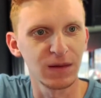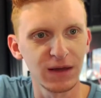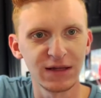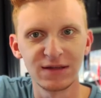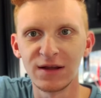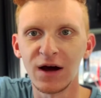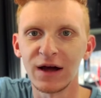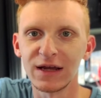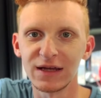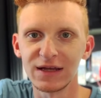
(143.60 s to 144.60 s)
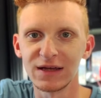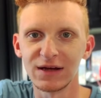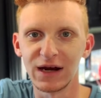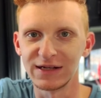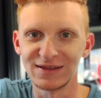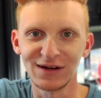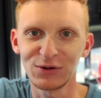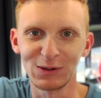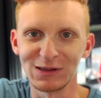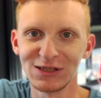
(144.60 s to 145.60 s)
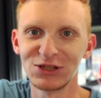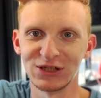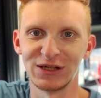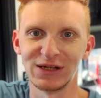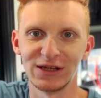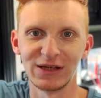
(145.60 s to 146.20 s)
it's not a religion.